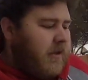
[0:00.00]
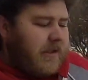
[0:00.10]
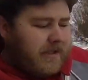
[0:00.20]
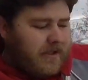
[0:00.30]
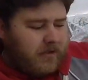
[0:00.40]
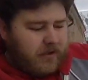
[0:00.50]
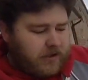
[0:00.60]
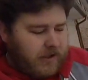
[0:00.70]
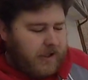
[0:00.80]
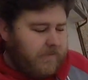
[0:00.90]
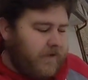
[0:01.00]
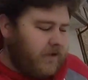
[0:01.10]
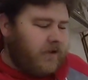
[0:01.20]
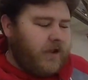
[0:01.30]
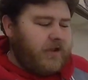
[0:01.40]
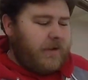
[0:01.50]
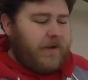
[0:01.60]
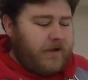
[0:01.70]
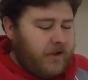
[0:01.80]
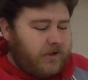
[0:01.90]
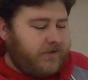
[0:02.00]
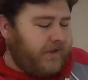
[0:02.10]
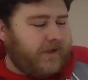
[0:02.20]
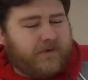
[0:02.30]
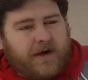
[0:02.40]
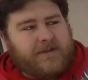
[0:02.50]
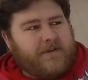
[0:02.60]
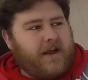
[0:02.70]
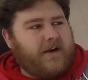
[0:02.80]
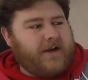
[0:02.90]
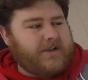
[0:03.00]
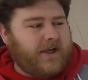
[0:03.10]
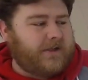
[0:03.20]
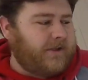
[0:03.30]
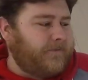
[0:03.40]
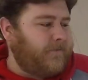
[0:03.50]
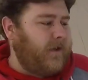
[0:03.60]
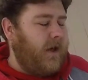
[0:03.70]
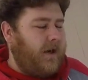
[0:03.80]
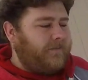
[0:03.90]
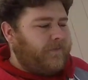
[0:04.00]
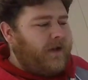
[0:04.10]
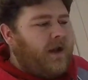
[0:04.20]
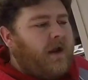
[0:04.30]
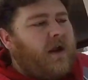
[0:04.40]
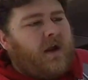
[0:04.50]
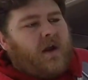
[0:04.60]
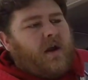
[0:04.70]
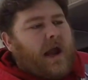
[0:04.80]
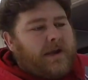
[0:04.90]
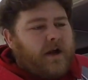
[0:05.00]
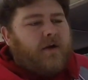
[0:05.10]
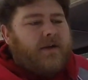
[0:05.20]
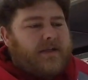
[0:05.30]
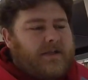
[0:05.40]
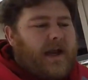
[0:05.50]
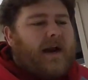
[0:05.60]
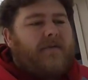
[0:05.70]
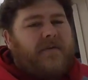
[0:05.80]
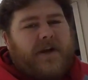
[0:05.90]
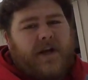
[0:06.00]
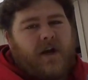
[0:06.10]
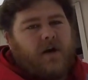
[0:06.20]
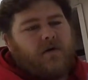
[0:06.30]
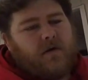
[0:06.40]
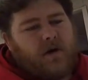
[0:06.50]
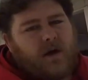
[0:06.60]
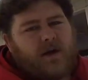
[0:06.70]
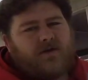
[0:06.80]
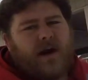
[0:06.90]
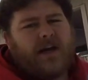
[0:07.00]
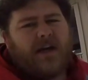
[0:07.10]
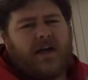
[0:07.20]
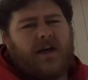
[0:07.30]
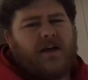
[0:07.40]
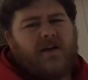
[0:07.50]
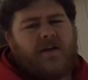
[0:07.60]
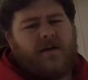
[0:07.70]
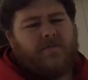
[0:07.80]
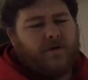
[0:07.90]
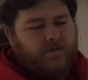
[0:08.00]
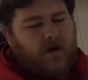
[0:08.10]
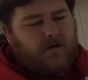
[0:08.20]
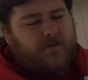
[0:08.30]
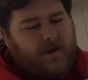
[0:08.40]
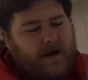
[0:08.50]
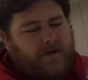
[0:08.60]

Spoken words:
It says so in the official church name, the Church of Jesus Christ of Latter-day Saints. I know this is not a video trying to promote my